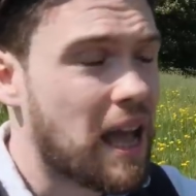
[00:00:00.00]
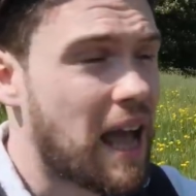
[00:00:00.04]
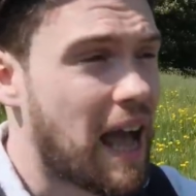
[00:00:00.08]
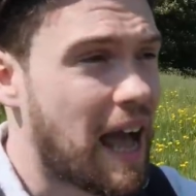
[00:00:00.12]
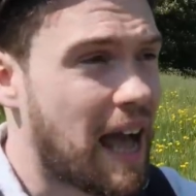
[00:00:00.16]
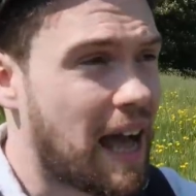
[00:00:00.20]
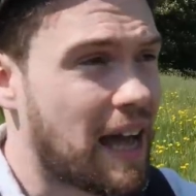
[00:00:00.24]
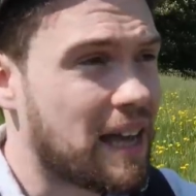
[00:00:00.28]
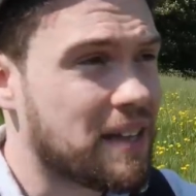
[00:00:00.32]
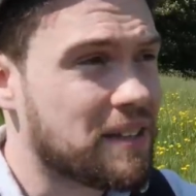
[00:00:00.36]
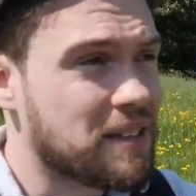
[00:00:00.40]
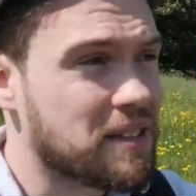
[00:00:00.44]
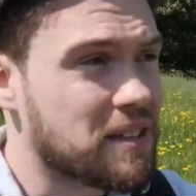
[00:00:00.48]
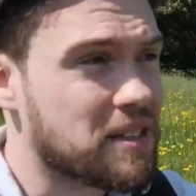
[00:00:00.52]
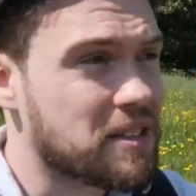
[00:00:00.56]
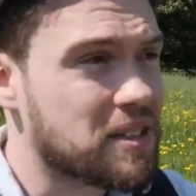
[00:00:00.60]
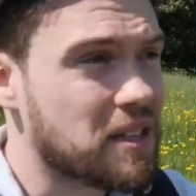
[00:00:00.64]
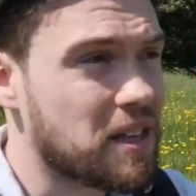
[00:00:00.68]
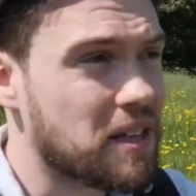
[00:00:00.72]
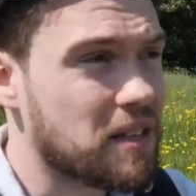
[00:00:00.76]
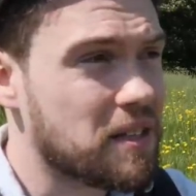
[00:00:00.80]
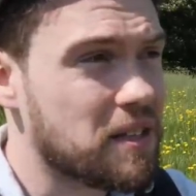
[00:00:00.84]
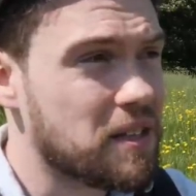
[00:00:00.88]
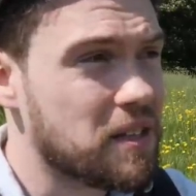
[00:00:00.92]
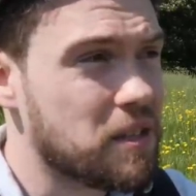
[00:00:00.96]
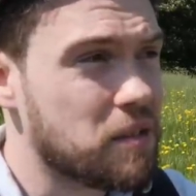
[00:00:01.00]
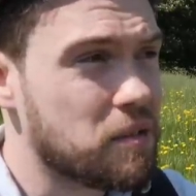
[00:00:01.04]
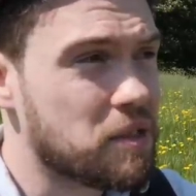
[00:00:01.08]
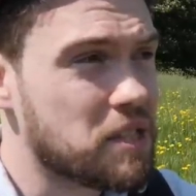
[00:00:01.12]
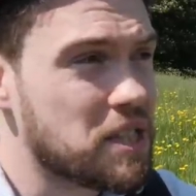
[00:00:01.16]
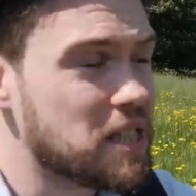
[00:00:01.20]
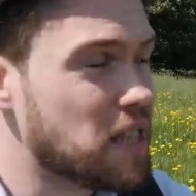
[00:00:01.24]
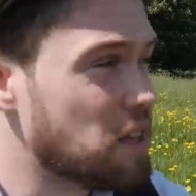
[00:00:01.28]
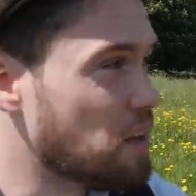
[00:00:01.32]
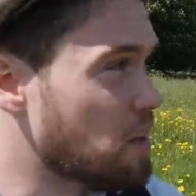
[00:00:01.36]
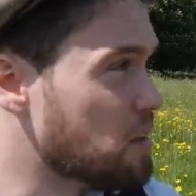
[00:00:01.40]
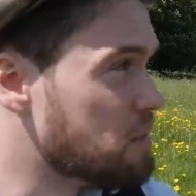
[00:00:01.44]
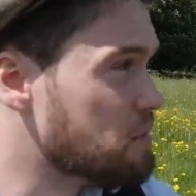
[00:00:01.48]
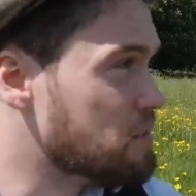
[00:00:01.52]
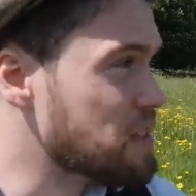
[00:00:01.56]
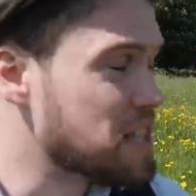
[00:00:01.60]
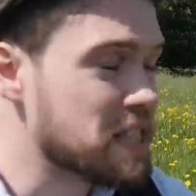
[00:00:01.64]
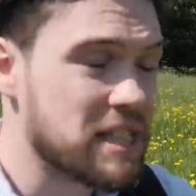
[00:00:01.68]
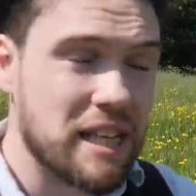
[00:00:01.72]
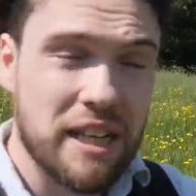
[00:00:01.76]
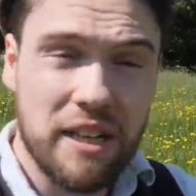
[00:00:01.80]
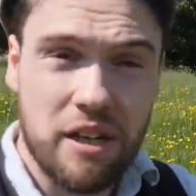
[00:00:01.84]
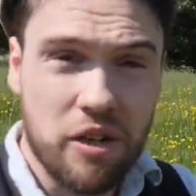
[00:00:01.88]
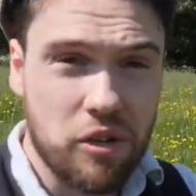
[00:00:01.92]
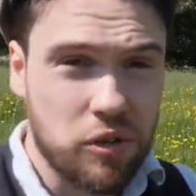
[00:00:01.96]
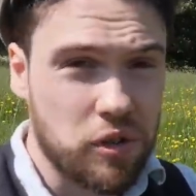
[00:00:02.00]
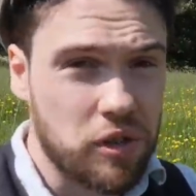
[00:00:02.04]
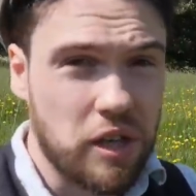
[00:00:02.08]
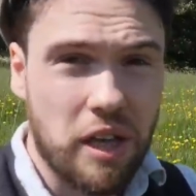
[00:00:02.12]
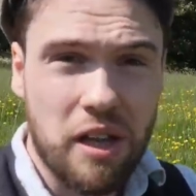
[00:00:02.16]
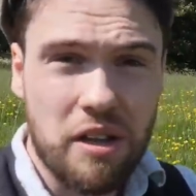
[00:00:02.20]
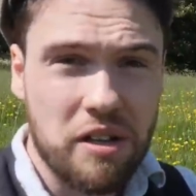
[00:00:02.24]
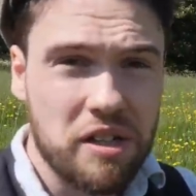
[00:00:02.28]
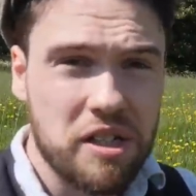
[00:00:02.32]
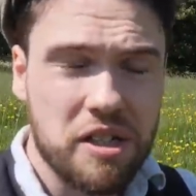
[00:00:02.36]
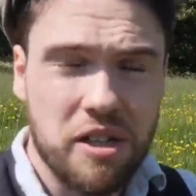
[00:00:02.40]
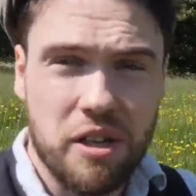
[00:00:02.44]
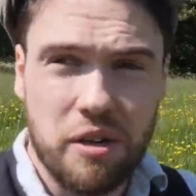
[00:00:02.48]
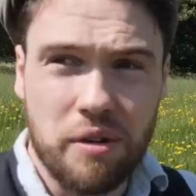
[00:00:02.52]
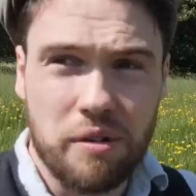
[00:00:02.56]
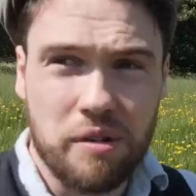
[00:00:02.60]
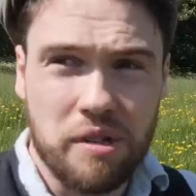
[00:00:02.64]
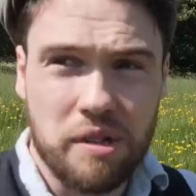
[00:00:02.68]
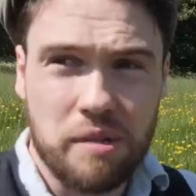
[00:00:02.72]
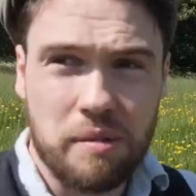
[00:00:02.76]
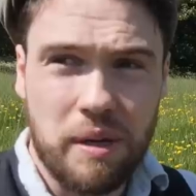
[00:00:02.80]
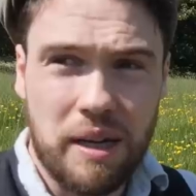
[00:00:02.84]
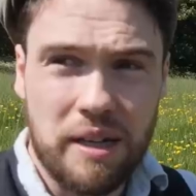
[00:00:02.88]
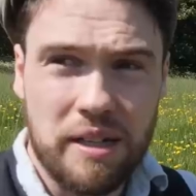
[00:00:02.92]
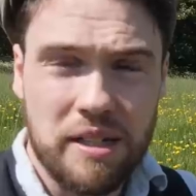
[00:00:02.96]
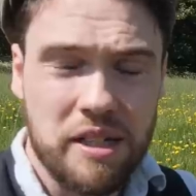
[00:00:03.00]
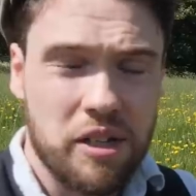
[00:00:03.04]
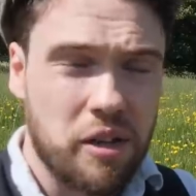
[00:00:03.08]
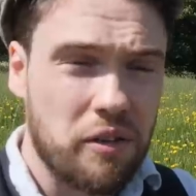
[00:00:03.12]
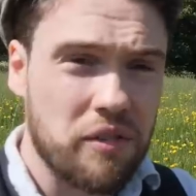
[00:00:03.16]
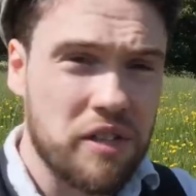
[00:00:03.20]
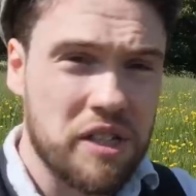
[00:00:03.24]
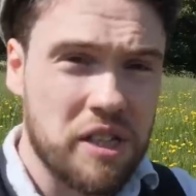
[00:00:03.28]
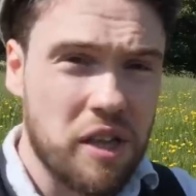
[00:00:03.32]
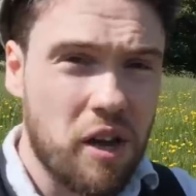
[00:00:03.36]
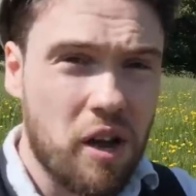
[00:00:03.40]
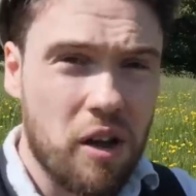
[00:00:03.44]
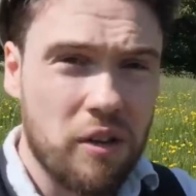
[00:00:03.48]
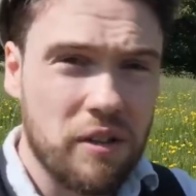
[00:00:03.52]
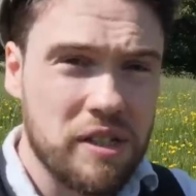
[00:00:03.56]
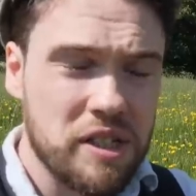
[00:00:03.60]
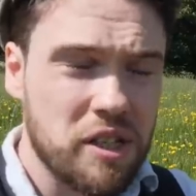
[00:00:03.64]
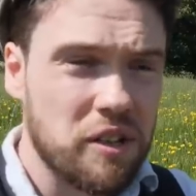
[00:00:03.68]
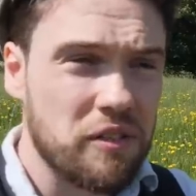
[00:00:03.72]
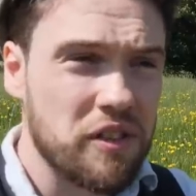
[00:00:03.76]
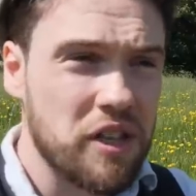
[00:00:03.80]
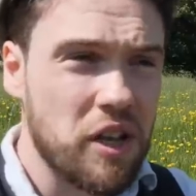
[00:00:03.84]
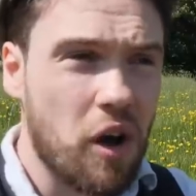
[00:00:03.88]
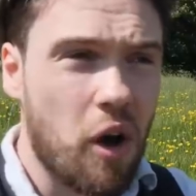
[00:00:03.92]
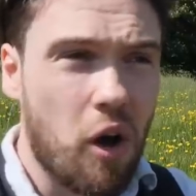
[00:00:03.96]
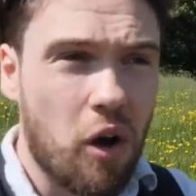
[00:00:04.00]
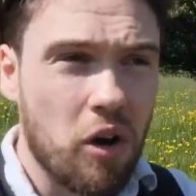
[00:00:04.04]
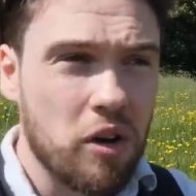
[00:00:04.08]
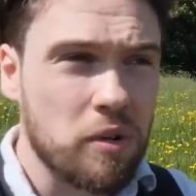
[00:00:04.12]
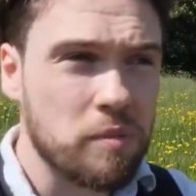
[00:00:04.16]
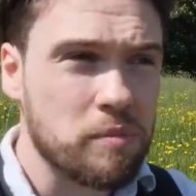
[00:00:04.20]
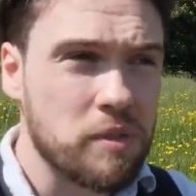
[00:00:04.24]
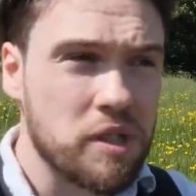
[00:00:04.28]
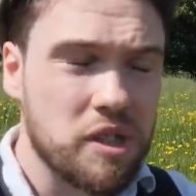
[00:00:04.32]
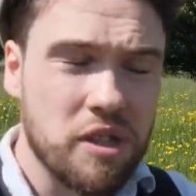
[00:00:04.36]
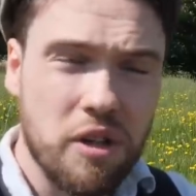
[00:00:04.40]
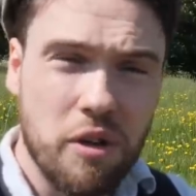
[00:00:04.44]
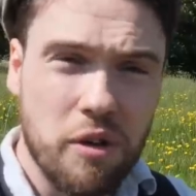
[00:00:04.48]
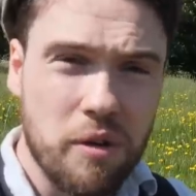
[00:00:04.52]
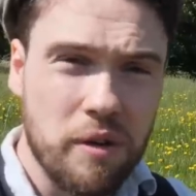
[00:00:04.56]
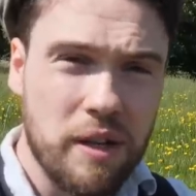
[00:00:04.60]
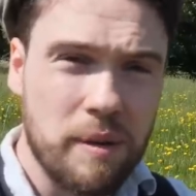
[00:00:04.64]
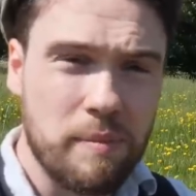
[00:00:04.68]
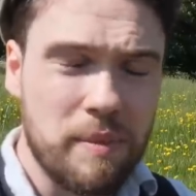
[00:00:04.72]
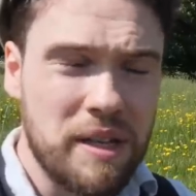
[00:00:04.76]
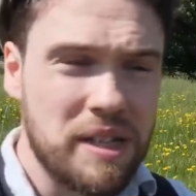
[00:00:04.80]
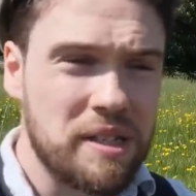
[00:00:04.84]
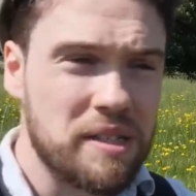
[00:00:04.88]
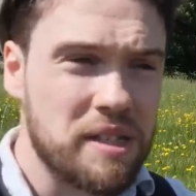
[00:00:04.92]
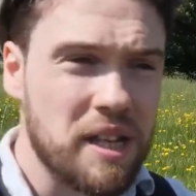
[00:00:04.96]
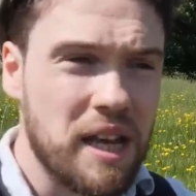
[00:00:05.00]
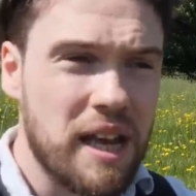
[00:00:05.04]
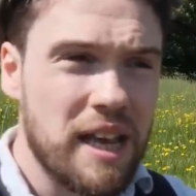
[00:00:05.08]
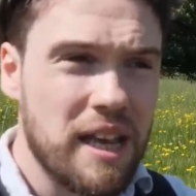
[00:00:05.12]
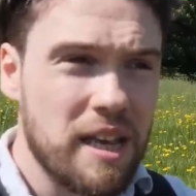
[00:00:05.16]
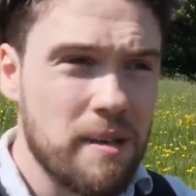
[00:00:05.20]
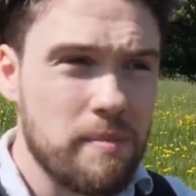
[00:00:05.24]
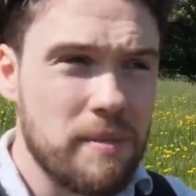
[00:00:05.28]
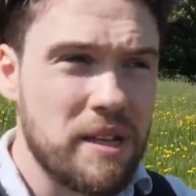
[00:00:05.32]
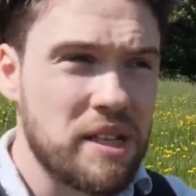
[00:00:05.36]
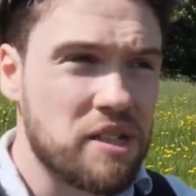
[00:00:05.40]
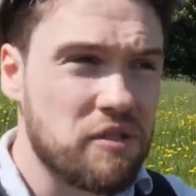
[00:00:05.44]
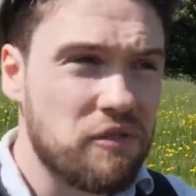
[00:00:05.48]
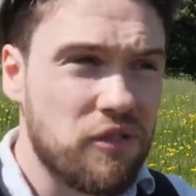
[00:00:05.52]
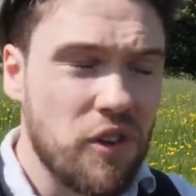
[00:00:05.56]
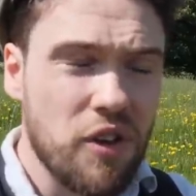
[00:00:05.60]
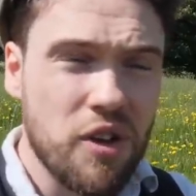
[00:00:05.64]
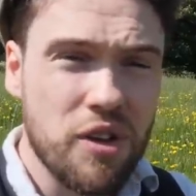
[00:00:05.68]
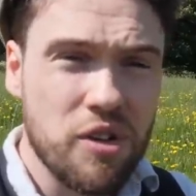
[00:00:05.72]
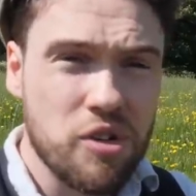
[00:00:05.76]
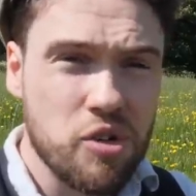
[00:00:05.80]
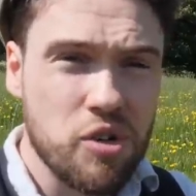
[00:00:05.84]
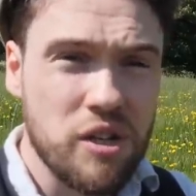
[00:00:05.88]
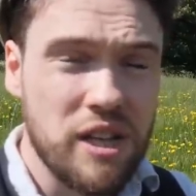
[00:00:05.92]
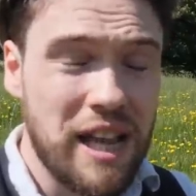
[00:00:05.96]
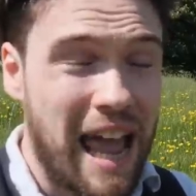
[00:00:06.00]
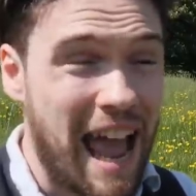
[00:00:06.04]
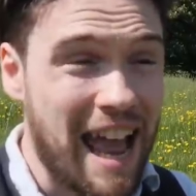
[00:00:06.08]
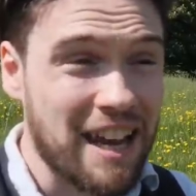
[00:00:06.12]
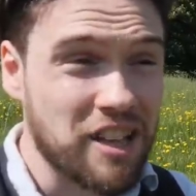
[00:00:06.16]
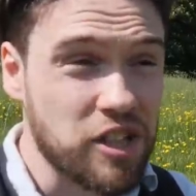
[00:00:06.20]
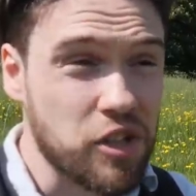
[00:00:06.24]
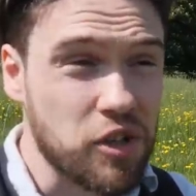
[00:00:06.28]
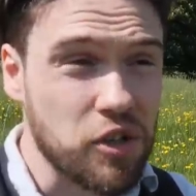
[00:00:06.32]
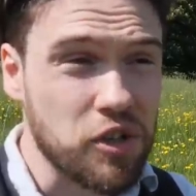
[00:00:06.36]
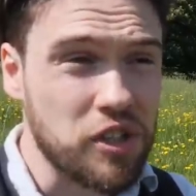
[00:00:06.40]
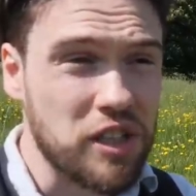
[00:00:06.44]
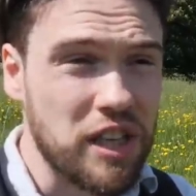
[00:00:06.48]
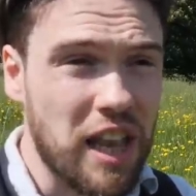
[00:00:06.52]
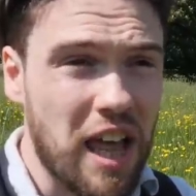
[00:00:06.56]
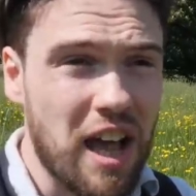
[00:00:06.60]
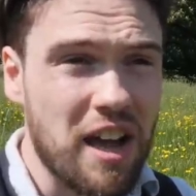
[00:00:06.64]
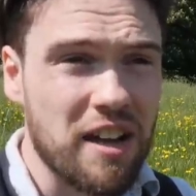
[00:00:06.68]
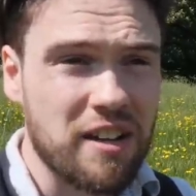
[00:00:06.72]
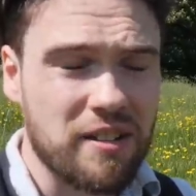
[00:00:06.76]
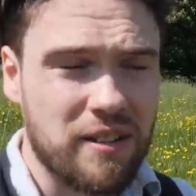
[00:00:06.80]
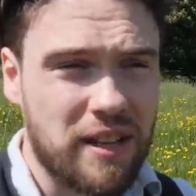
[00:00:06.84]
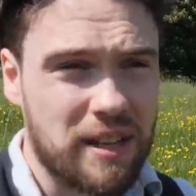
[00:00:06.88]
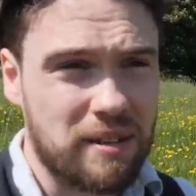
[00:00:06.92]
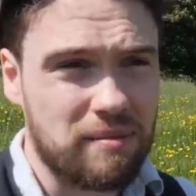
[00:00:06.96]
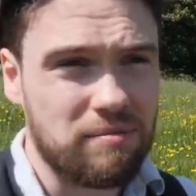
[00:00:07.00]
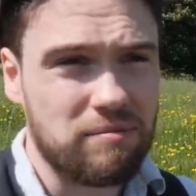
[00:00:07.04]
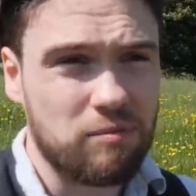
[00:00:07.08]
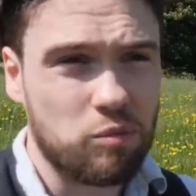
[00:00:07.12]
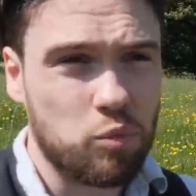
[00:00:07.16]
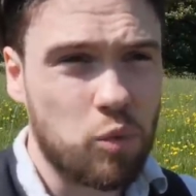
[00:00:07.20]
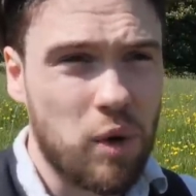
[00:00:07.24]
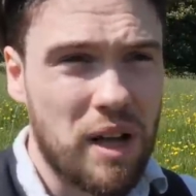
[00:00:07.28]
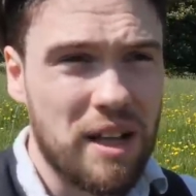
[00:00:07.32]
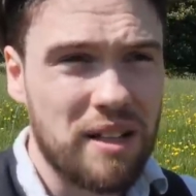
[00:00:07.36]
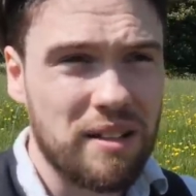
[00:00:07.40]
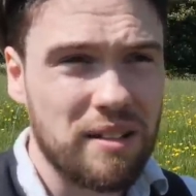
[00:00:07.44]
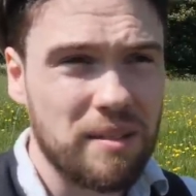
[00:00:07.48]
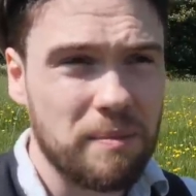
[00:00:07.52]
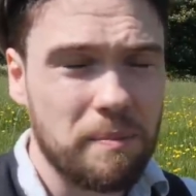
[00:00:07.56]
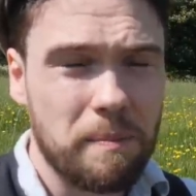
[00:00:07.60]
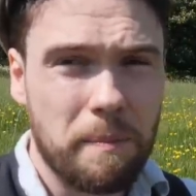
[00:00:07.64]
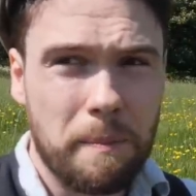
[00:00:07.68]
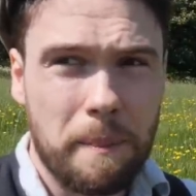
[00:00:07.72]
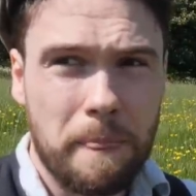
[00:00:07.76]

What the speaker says: And you see a lot of these, like, good luck stones, and it's got this, oh, it's got the Ogham stone, it means fir tree and good luck. Like, well,